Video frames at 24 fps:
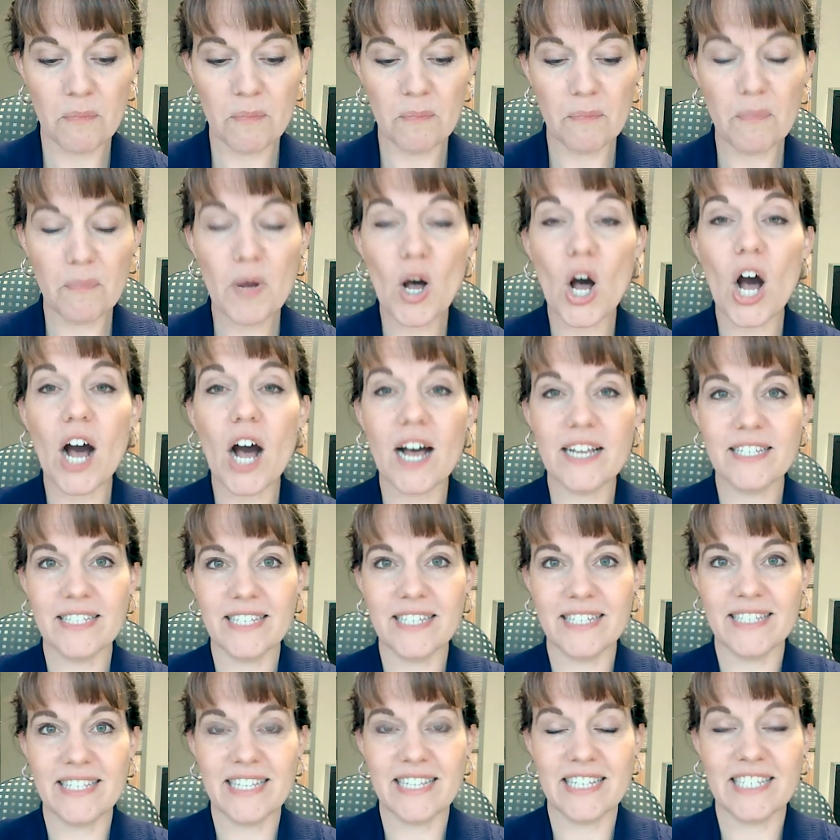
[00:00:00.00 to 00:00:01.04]

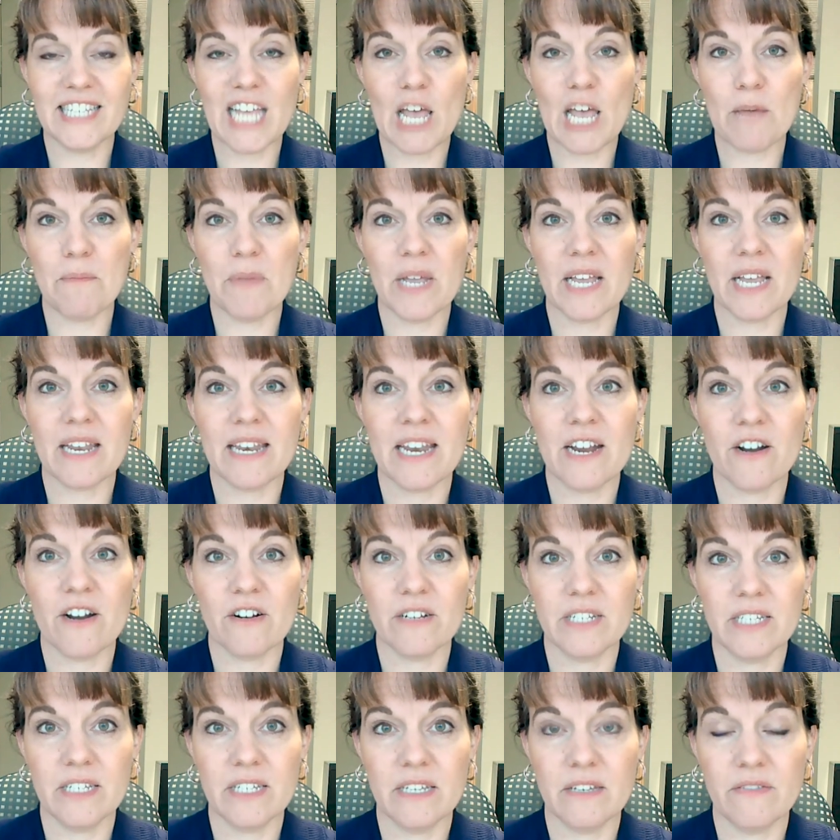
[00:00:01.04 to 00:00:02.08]
pauses this epic
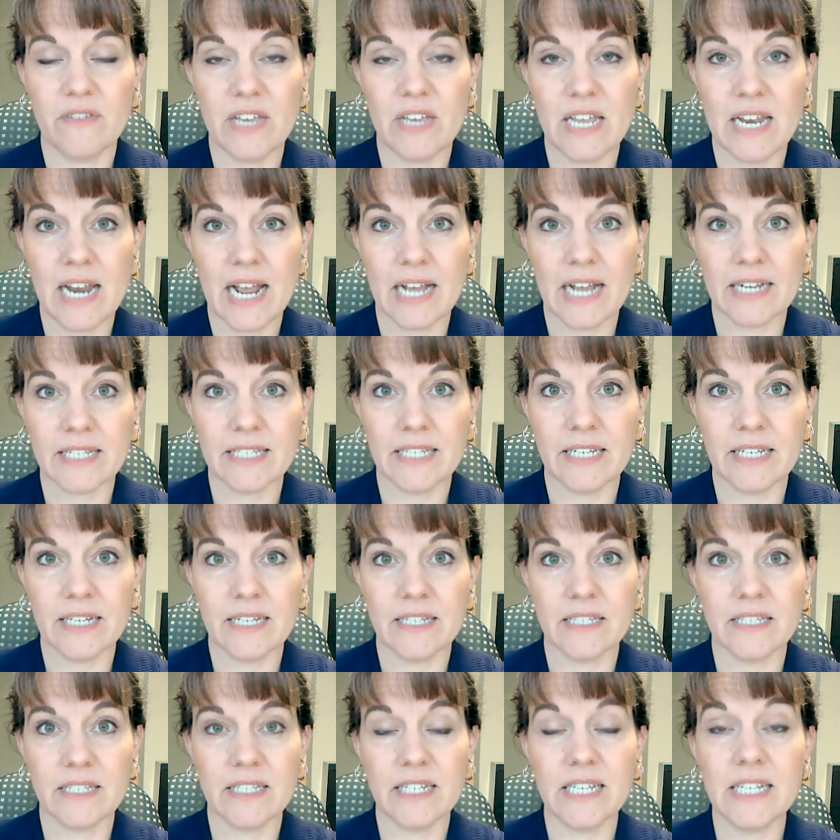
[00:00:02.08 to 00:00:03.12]
narrative in
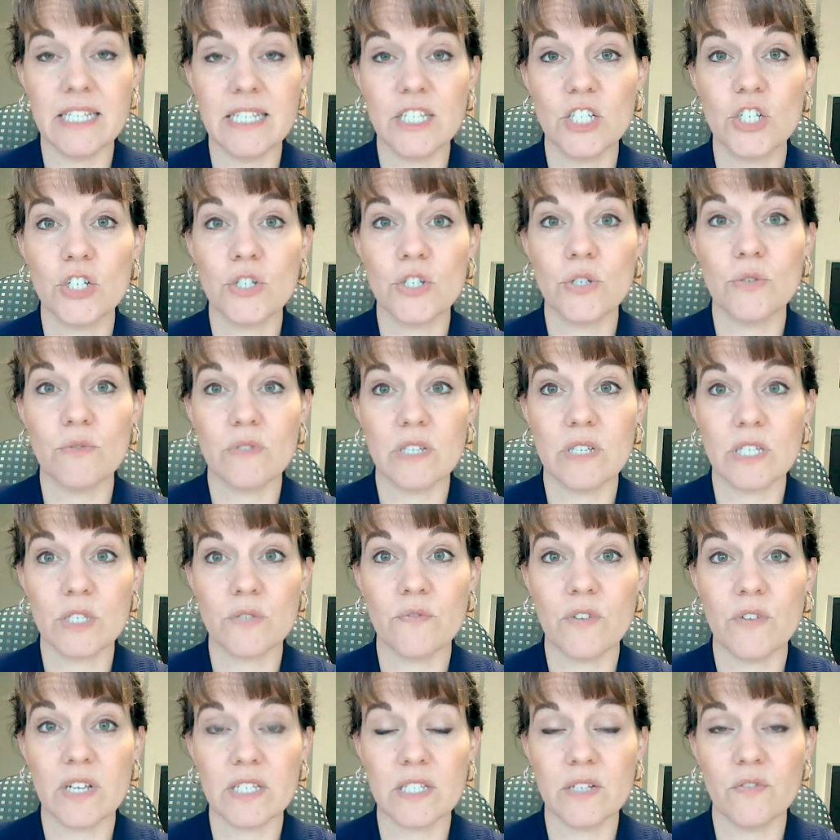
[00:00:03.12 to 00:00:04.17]
Exodus to institute this
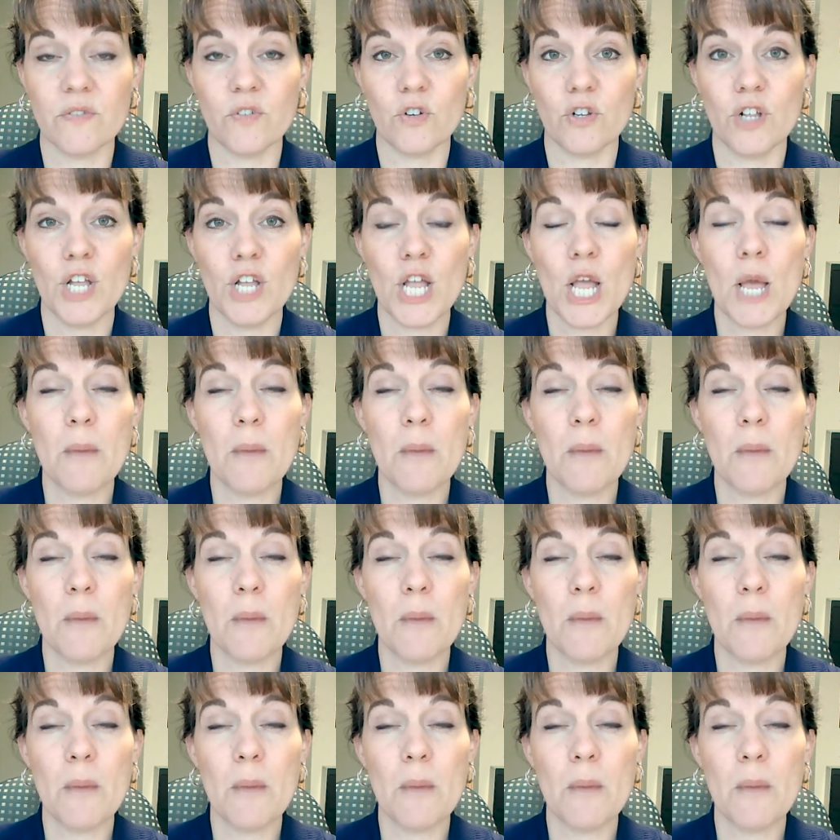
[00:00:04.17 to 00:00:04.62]
festival